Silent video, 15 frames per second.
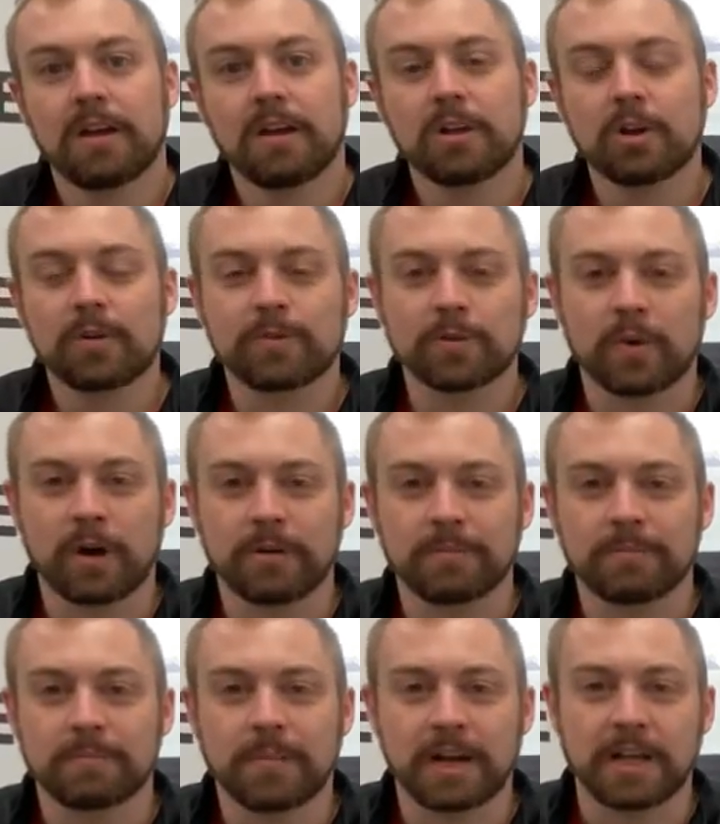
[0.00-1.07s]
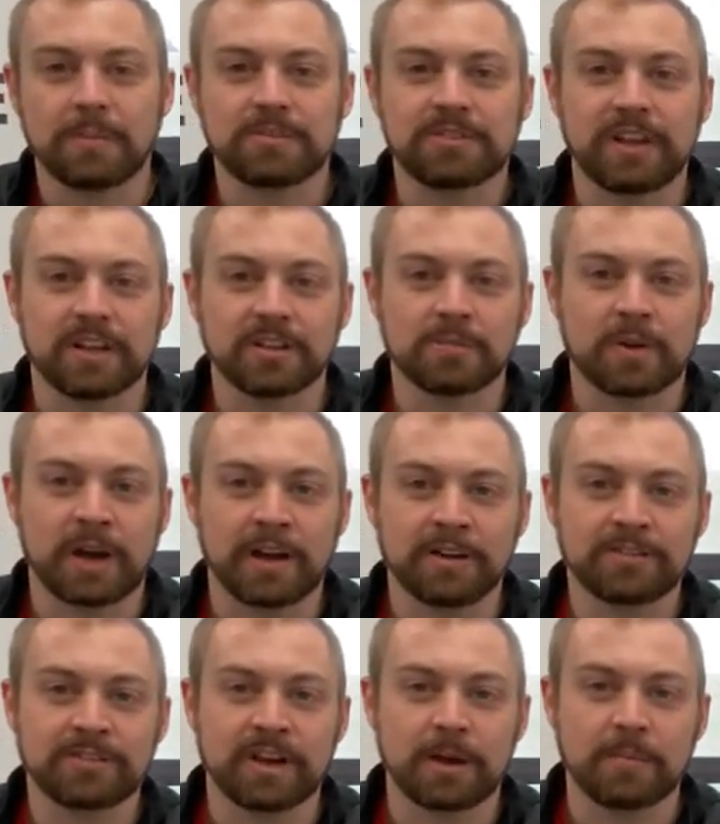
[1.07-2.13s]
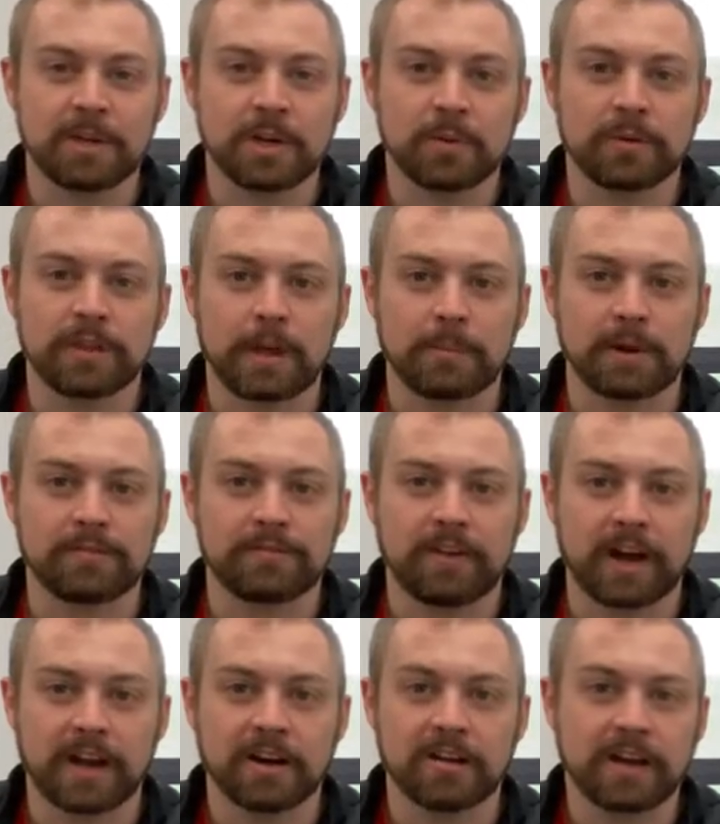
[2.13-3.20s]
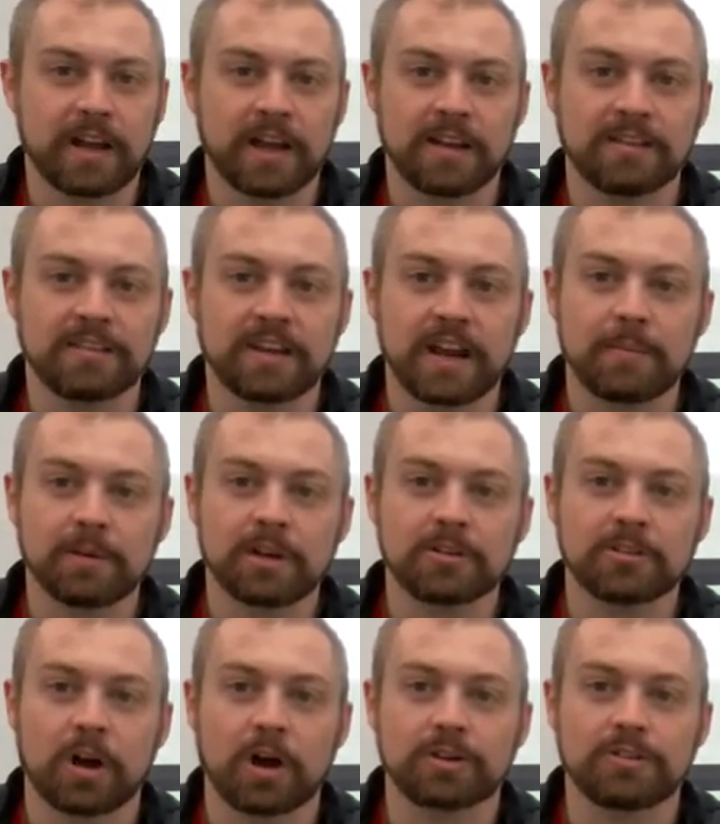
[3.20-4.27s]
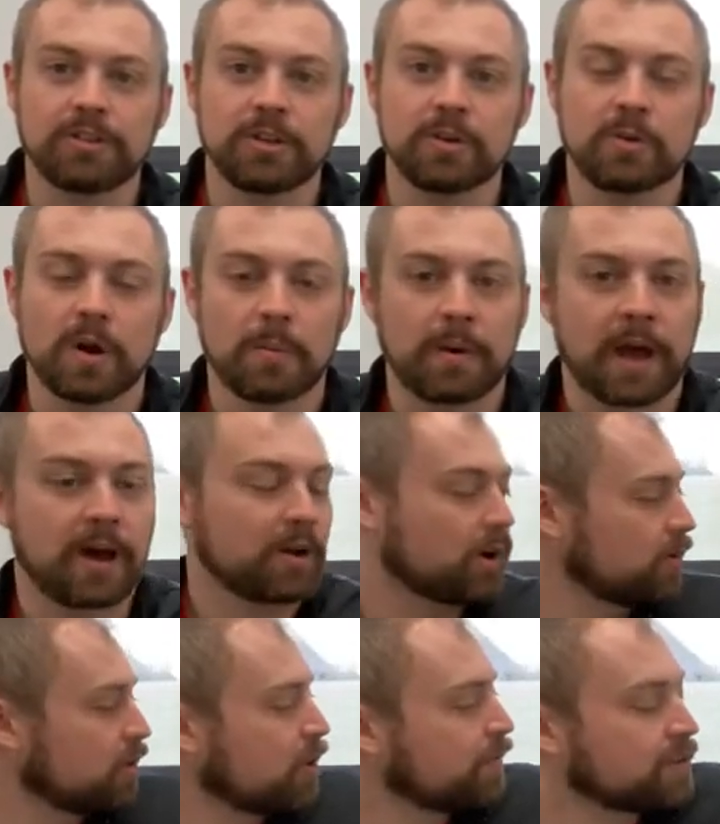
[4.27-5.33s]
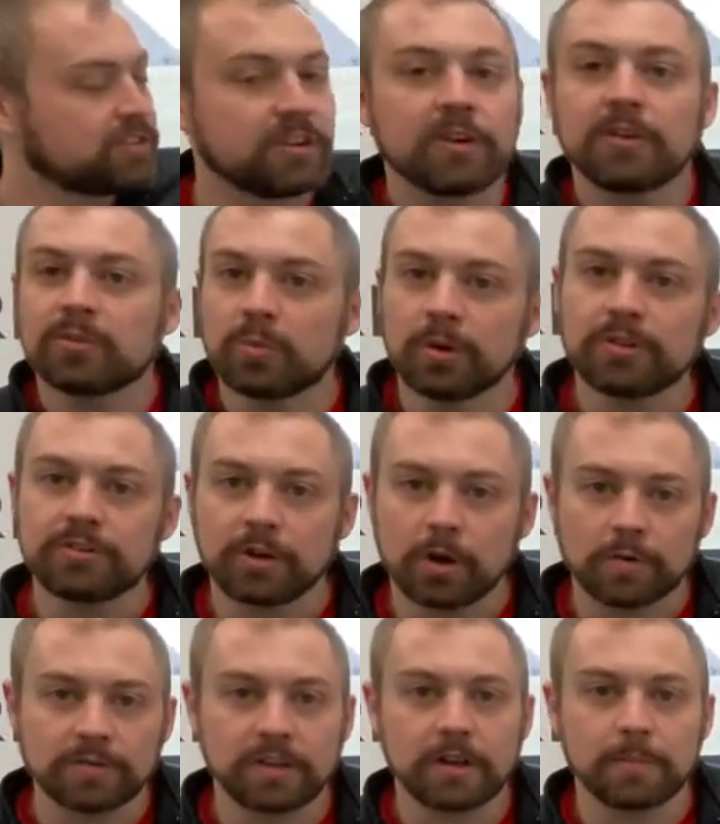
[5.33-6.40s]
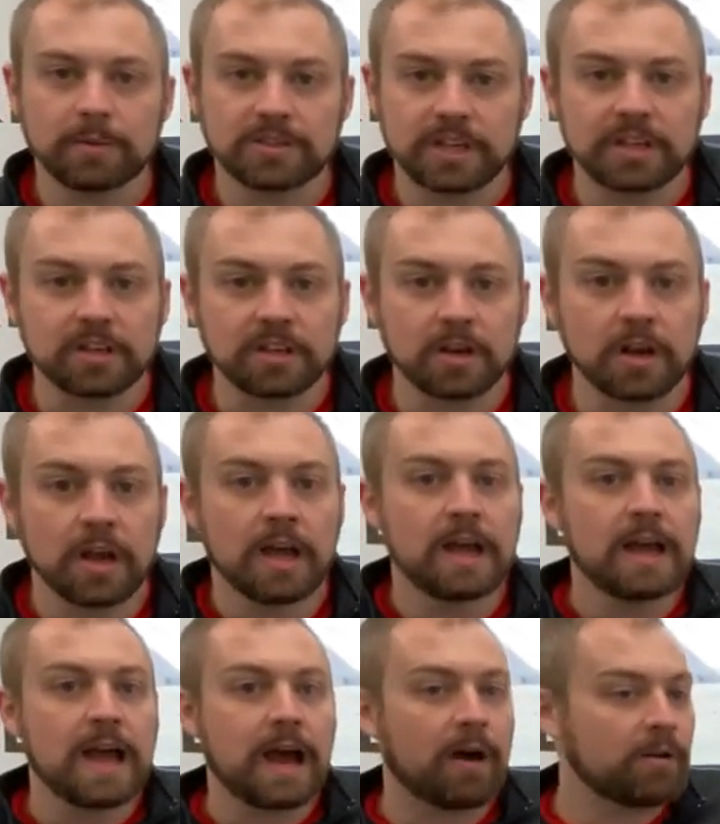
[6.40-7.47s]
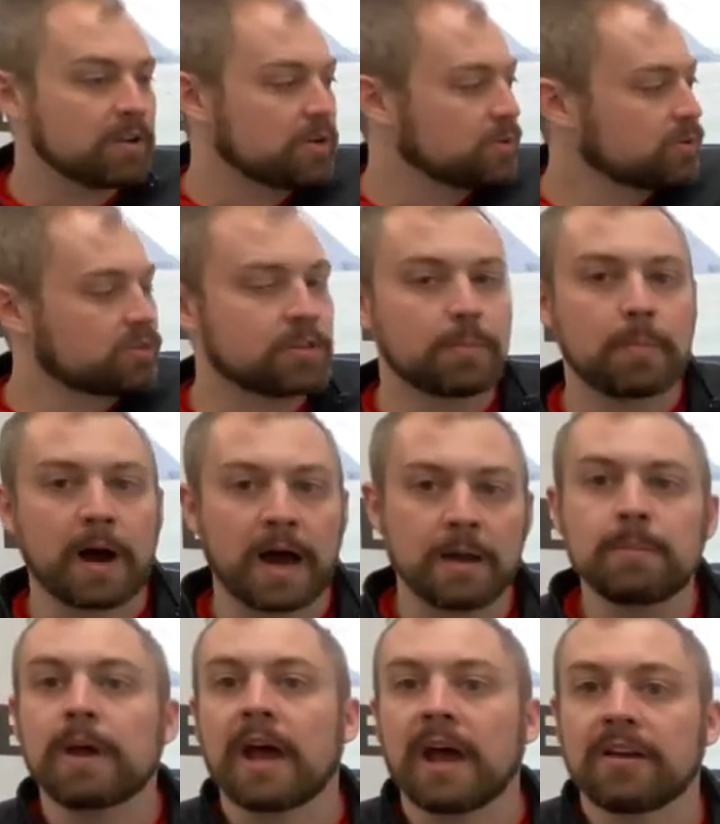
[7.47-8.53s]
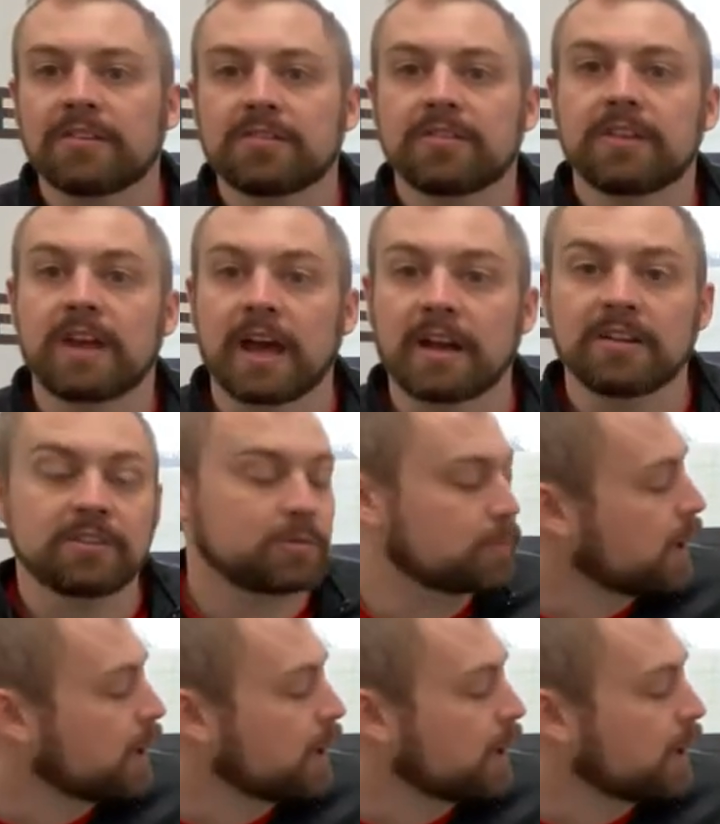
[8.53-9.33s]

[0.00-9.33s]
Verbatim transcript: Hello everyone, my name is Taylor Myers and I'm here with MF Fire and today I'm going to talk to you about our Nova Series wood stoves and in particular how to use the bypass, the catalyst